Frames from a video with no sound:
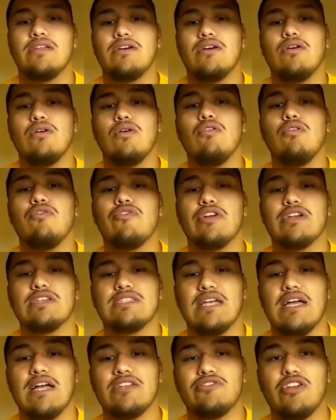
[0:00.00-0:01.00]
Over
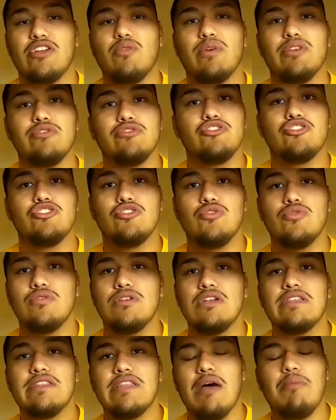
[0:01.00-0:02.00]
exaggerate when you shoot
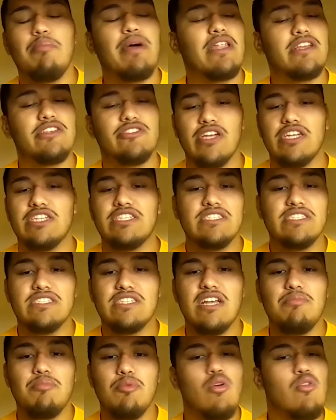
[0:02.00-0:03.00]
that penetration
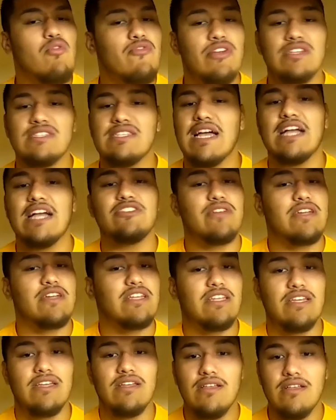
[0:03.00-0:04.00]
step, over exaggerate
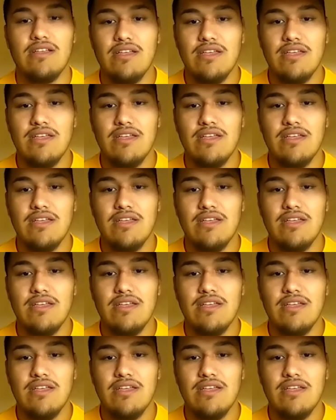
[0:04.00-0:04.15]
it.